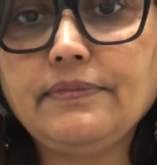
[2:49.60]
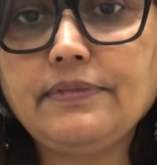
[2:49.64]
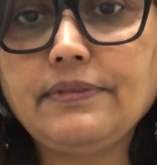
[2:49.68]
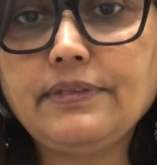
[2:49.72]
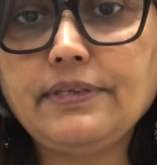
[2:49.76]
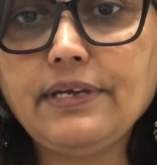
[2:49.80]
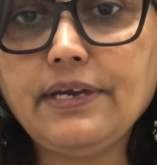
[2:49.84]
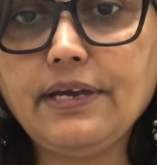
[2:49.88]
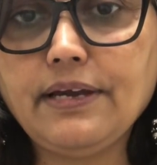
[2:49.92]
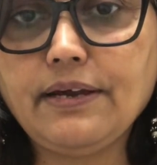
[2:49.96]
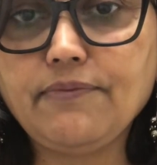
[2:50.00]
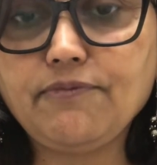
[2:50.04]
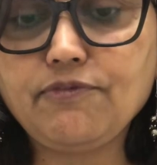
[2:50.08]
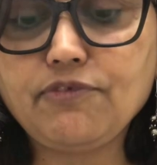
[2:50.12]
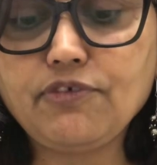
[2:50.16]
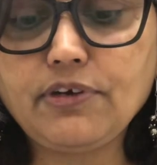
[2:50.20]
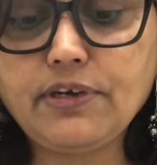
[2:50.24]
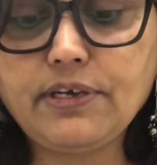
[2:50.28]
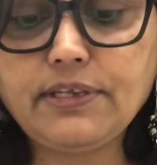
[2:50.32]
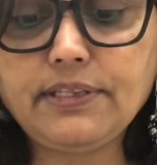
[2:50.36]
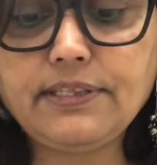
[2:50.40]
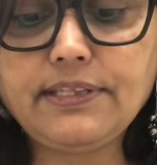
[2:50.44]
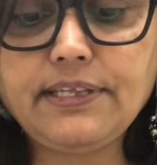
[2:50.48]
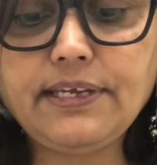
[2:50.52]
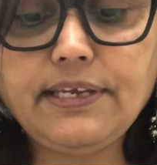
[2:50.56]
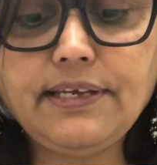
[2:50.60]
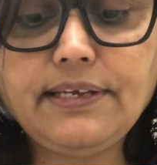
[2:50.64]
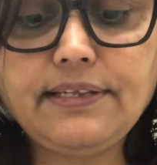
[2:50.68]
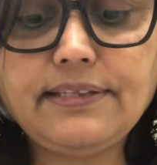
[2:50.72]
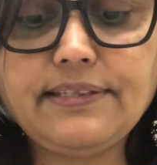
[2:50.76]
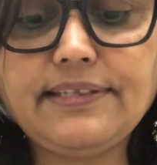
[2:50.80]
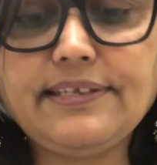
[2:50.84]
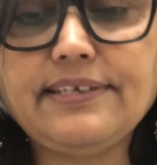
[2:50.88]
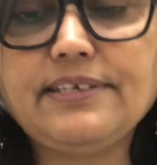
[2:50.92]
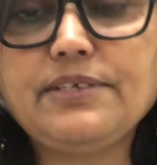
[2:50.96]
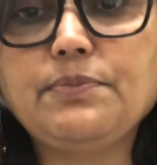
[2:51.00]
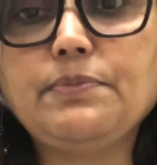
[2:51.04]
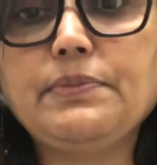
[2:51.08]
yeah, so I think
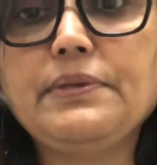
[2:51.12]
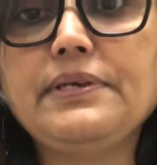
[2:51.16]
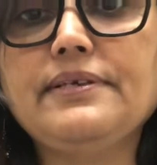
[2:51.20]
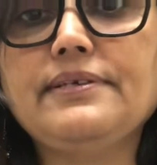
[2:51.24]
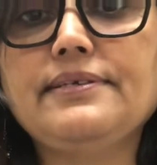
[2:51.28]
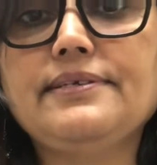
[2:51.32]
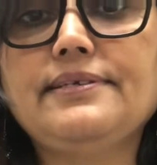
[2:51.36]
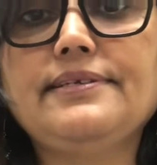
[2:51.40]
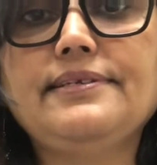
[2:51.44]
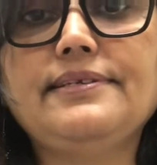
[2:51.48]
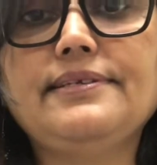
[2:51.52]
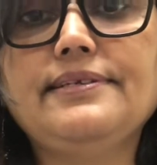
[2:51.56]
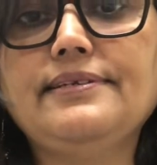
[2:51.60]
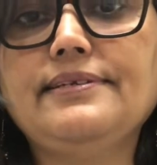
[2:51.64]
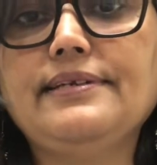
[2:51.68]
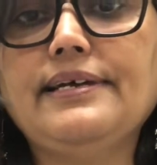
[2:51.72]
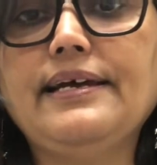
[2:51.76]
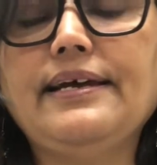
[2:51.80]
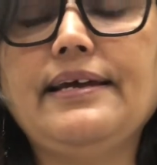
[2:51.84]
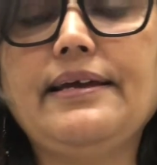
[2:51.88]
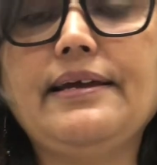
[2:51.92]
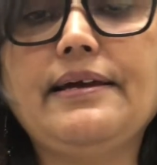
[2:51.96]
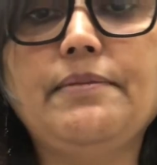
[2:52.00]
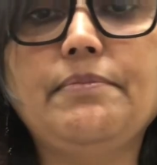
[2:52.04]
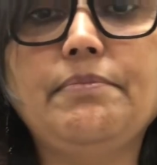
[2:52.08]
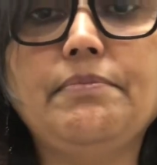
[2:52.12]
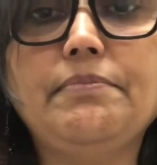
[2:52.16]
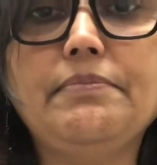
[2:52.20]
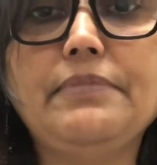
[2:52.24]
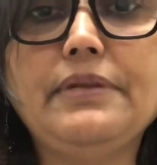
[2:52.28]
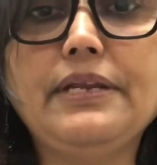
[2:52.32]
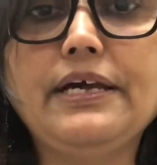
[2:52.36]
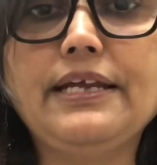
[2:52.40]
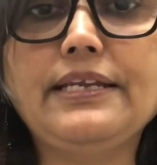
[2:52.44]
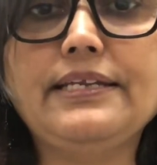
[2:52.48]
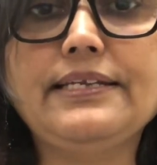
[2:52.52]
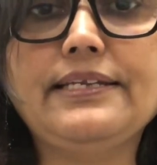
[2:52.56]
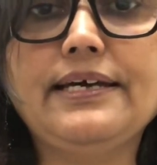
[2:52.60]
this piece, I am
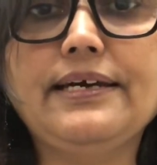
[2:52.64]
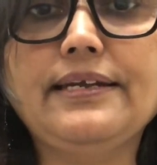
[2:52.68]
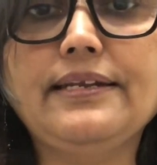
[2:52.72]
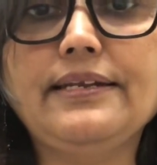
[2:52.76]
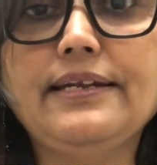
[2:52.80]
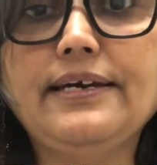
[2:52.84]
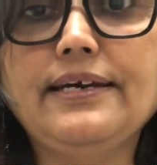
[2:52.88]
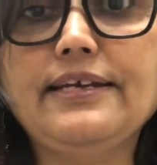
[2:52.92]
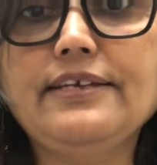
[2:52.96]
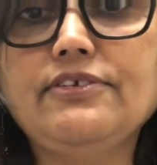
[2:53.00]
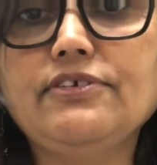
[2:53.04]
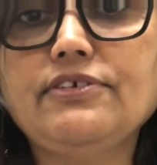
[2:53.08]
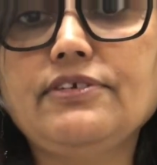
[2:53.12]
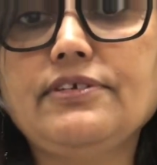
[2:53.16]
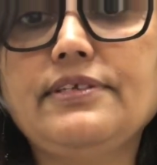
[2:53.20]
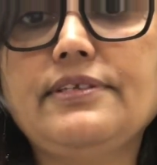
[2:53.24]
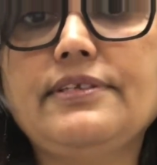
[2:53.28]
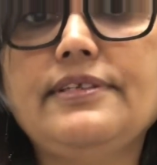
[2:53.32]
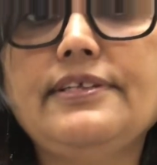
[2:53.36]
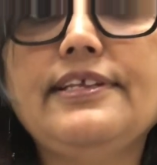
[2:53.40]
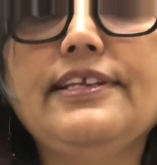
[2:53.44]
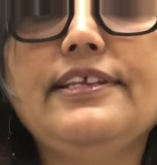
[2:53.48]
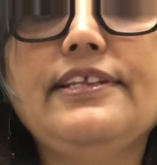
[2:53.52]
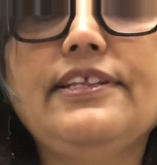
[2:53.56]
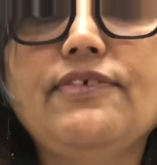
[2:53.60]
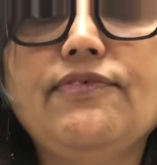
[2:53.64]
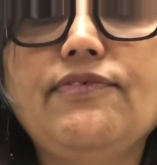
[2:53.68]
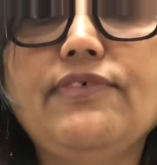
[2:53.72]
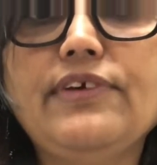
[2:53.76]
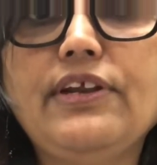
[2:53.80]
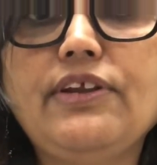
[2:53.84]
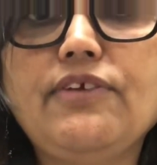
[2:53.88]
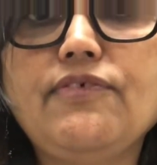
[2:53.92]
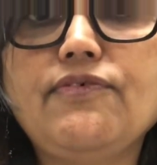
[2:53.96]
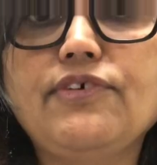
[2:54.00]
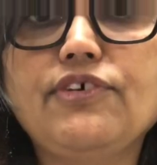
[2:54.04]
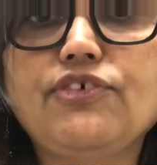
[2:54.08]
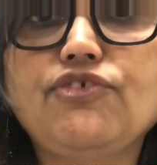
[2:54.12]
not done. I just did the
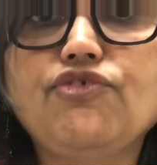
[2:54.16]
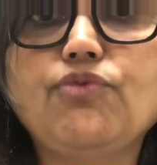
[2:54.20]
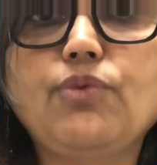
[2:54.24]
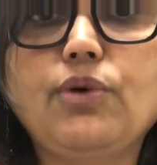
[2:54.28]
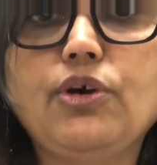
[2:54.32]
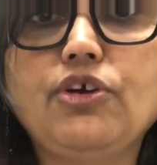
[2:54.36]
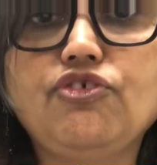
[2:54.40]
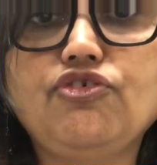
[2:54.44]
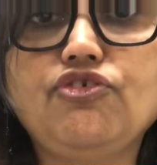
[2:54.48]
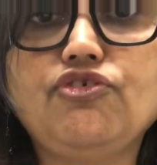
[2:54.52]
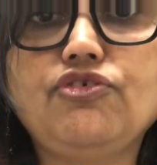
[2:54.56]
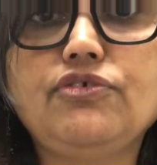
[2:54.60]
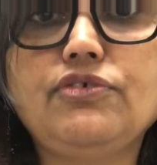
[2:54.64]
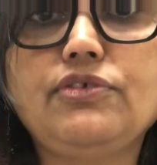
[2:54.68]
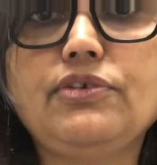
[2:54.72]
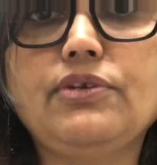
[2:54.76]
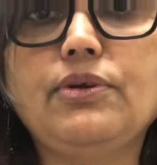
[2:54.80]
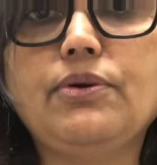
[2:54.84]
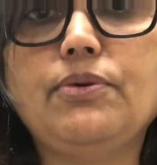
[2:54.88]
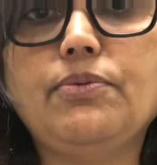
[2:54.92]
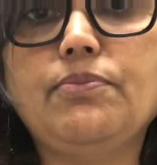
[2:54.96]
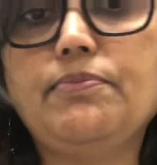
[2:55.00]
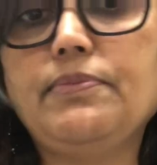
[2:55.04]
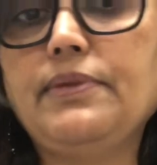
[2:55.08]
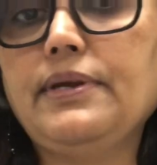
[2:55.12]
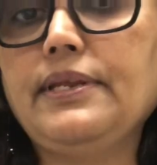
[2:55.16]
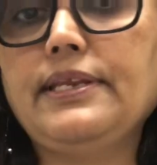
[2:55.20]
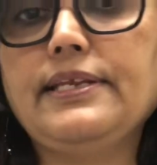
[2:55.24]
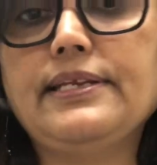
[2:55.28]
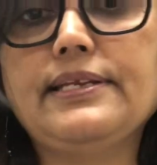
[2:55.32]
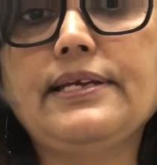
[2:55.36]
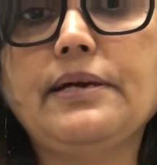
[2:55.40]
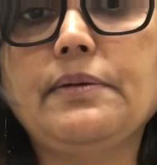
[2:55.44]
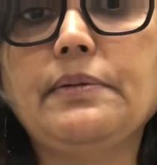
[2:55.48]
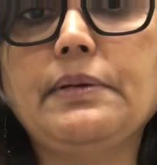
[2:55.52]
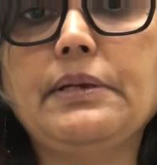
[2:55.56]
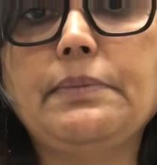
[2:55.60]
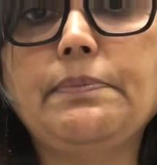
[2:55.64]
very first wash, so
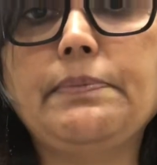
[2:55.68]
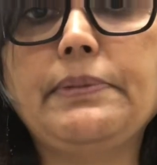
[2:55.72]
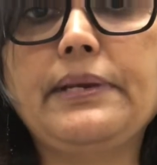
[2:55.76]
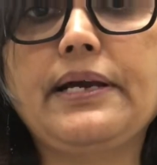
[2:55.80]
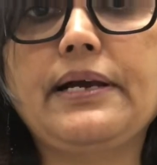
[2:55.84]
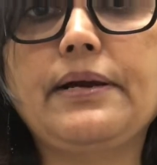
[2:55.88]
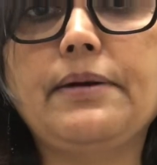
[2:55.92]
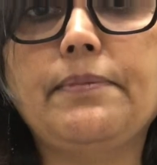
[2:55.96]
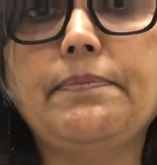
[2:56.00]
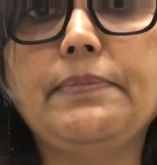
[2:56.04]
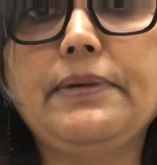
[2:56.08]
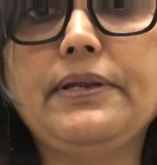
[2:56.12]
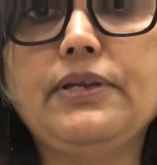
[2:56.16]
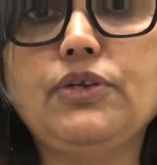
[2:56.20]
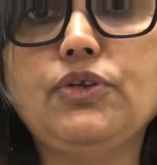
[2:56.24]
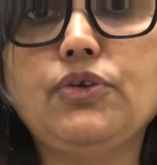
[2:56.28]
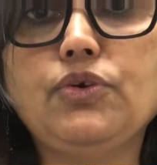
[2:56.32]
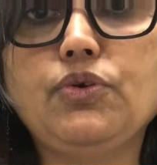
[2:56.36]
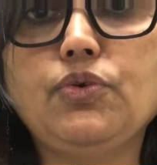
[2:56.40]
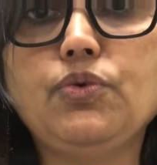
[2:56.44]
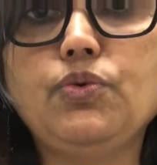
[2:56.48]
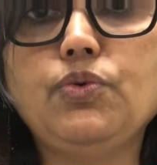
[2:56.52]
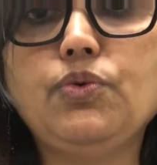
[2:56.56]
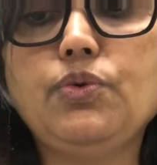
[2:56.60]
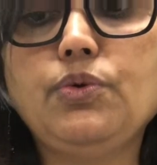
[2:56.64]
anytime I'll pick up and do.